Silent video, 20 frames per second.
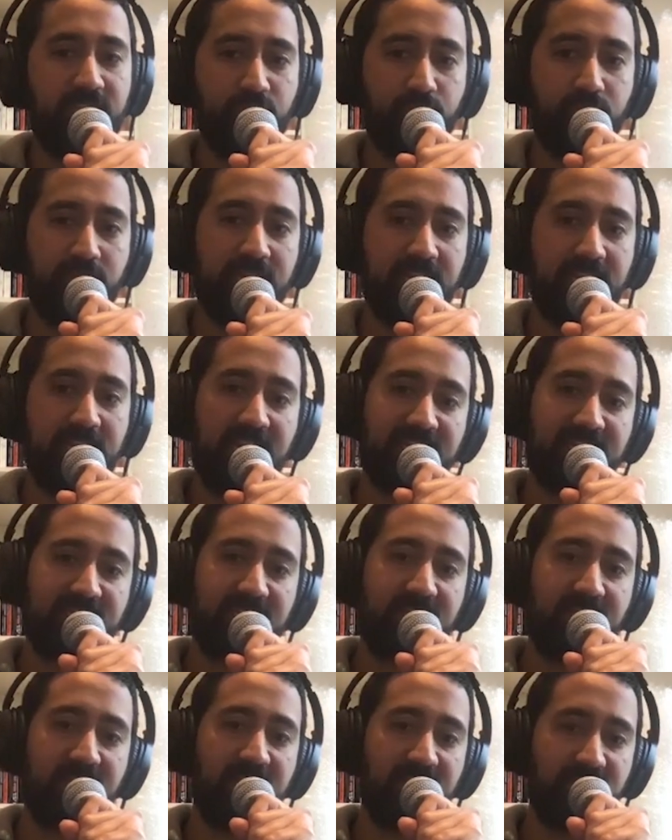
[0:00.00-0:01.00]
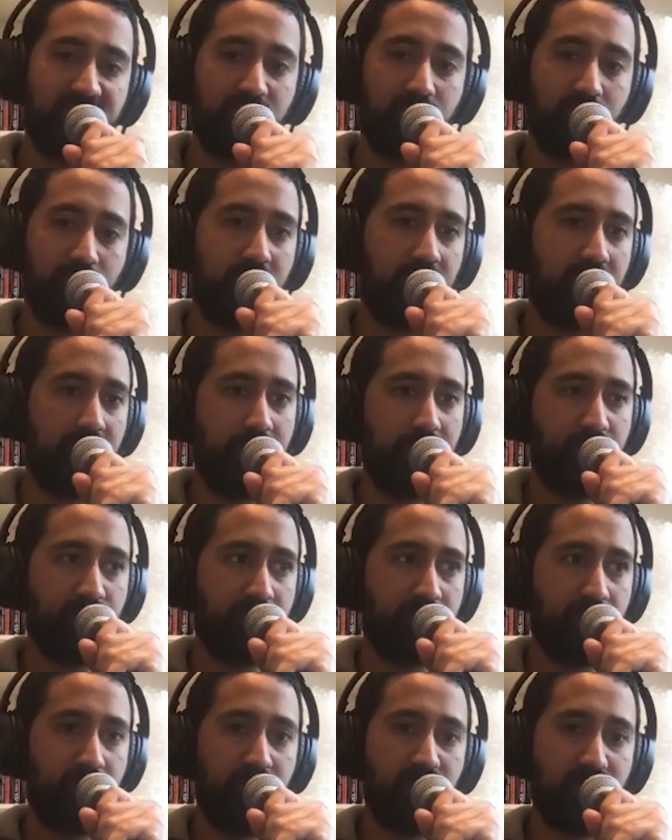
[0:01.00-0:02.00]
doing less and less to engage
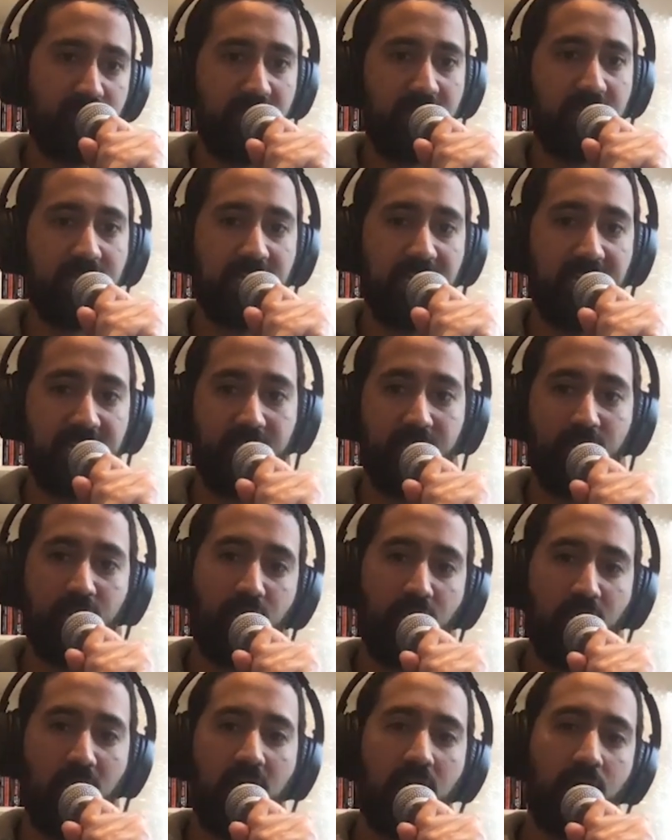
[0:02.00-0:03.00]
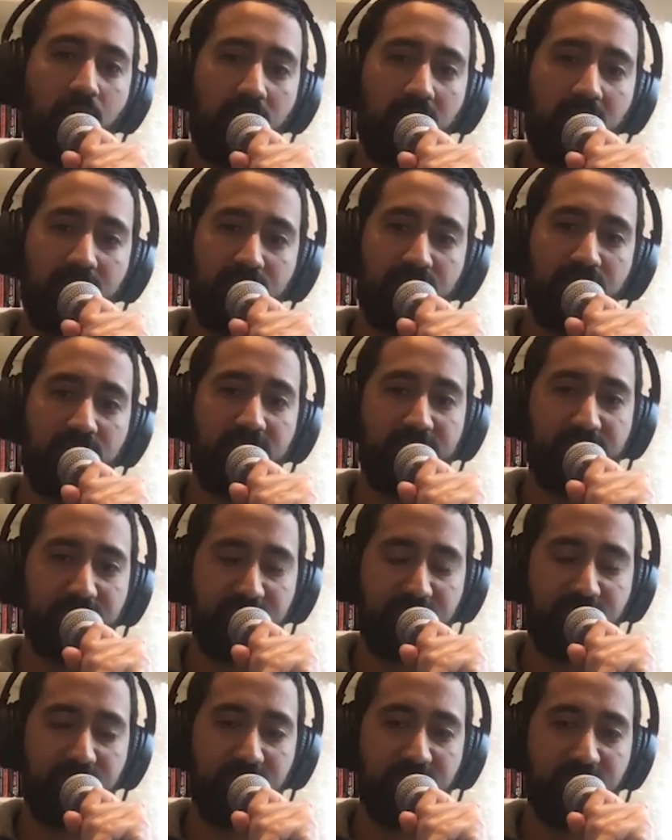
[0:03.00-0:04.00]
with music. Like you're now literally
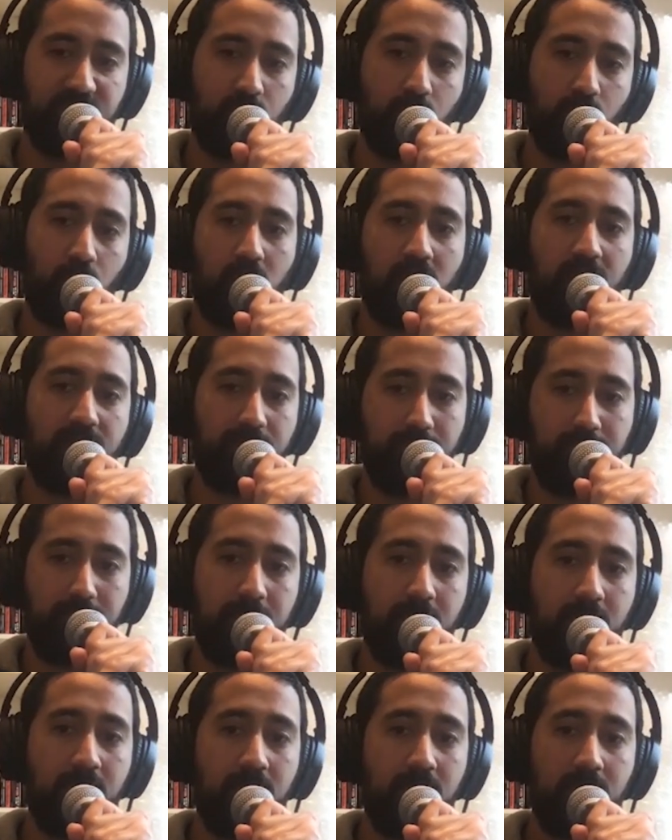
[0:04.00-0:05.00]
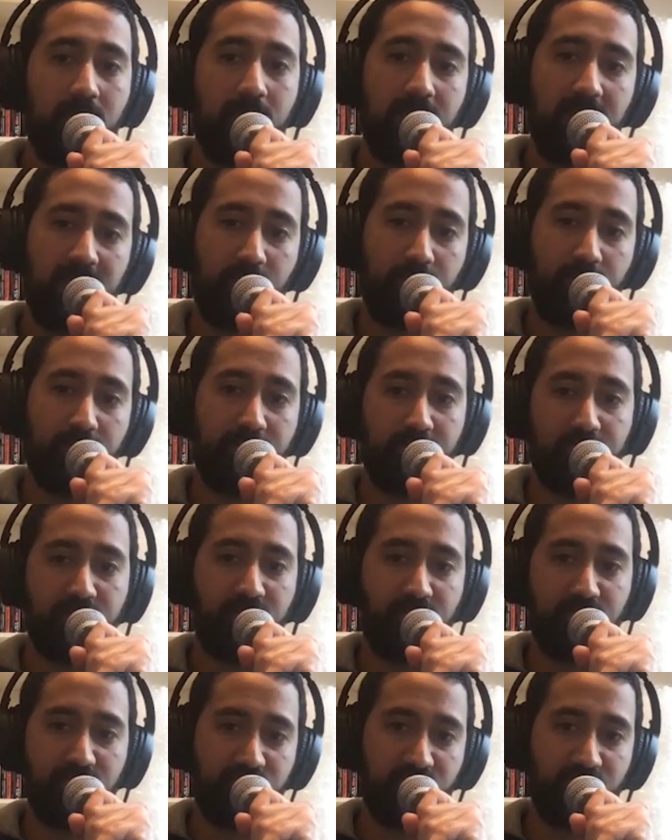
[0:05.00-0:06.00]
just touching one, like you're
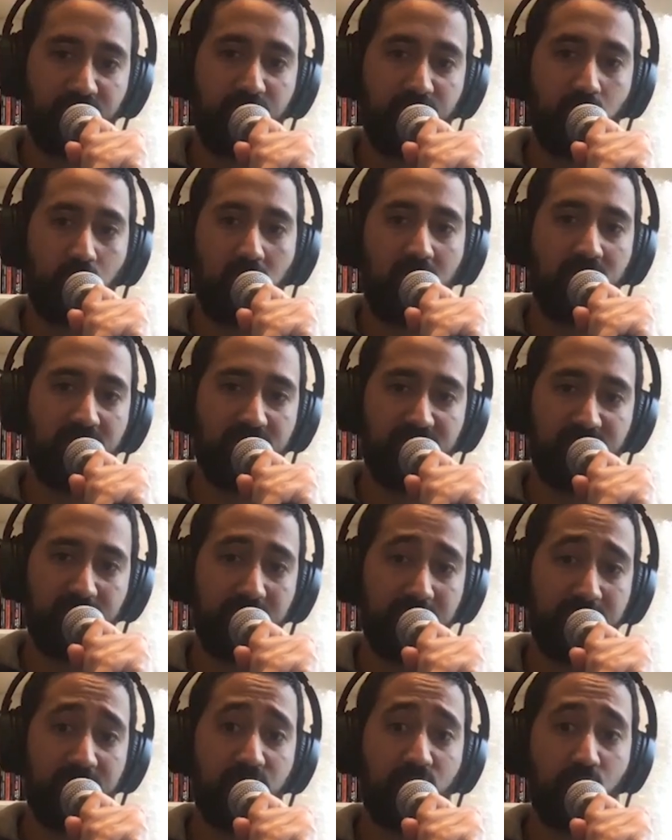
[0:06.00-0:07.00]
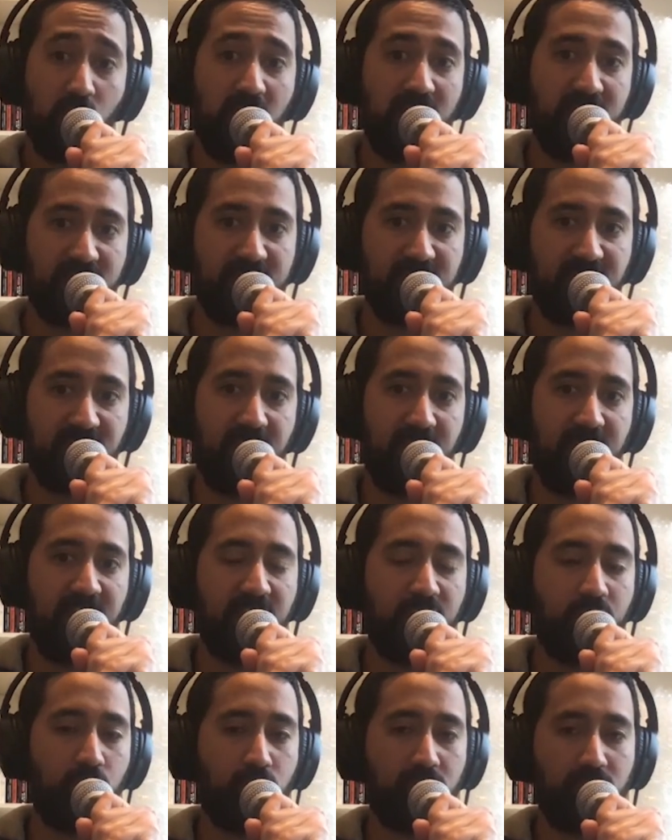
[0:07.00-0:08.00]
touching your screen once, maybe twice, and
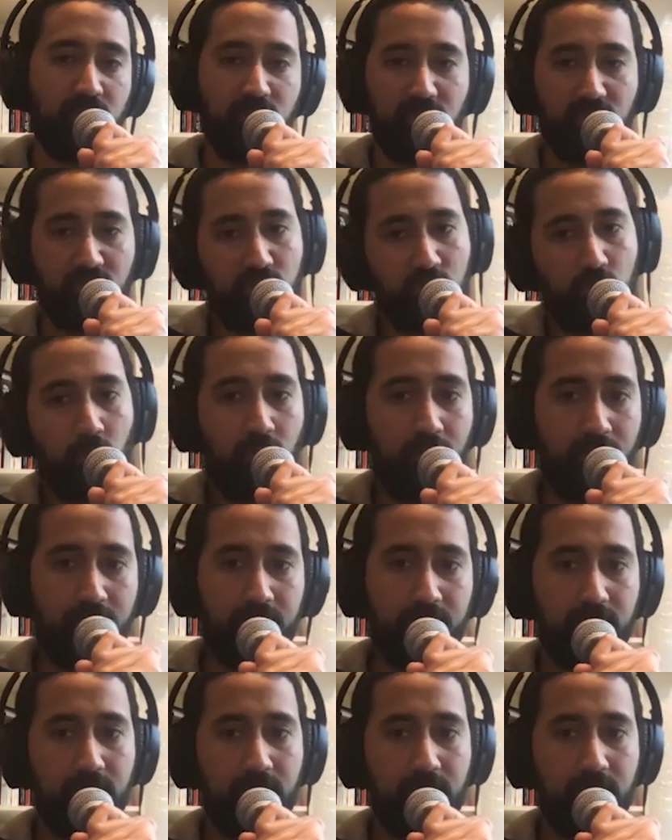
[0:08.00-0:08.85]
then you can just stop